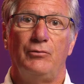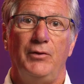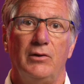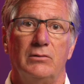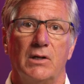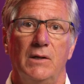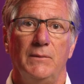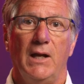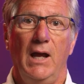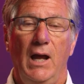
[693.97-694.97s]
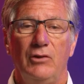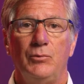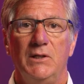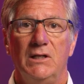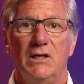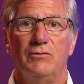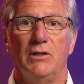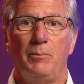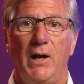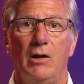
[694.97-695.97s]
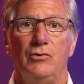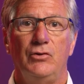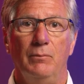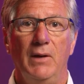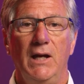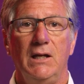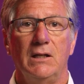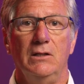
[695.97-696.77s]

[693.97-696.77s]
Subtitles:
federal government has been given the power to make